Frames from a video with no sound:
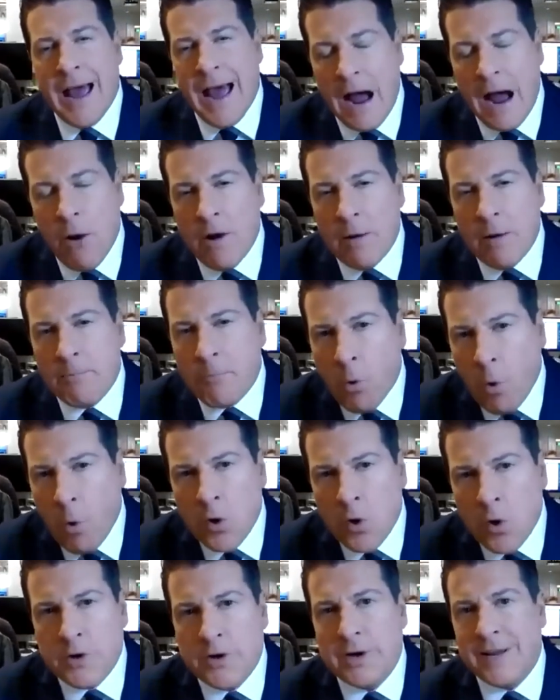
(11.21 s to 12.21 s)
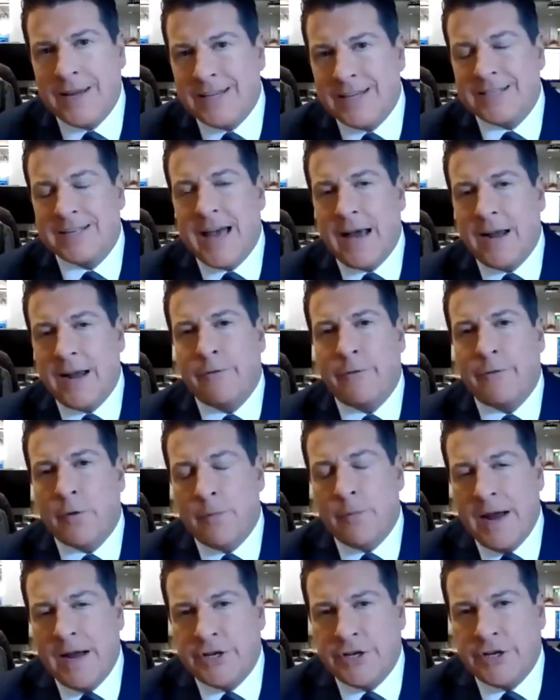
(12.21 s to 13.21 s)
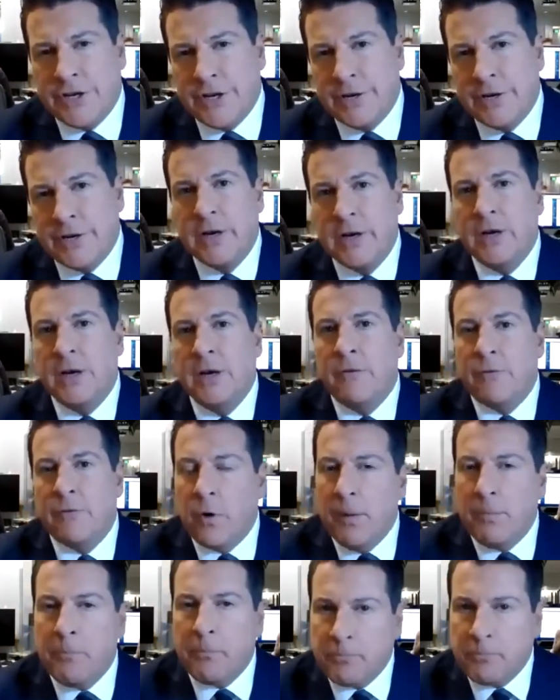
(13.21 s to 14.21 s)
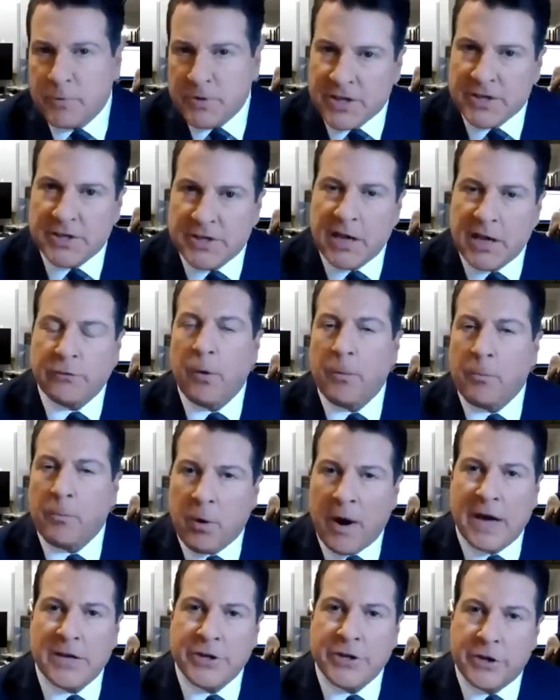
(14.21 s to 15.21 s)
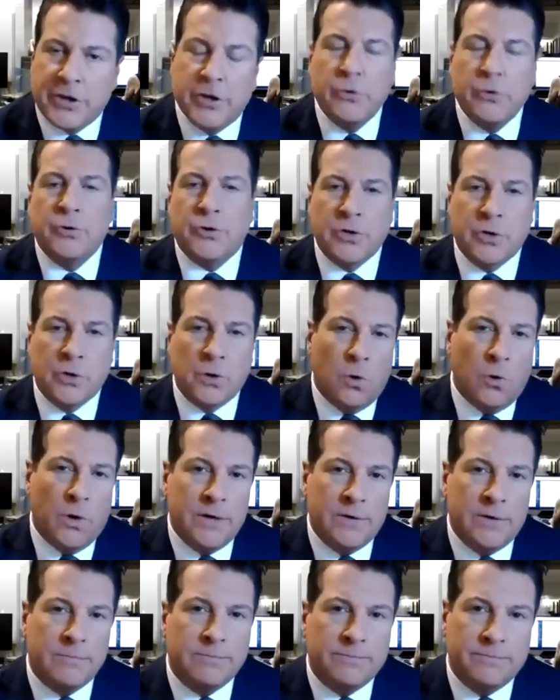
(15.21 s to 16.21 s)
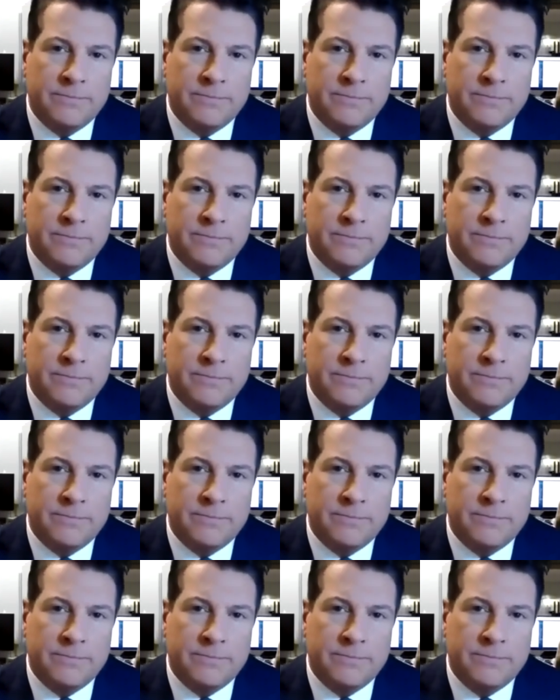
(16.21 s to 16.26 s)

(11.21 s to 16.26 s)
How important is that information for a successful prosecution, Coy?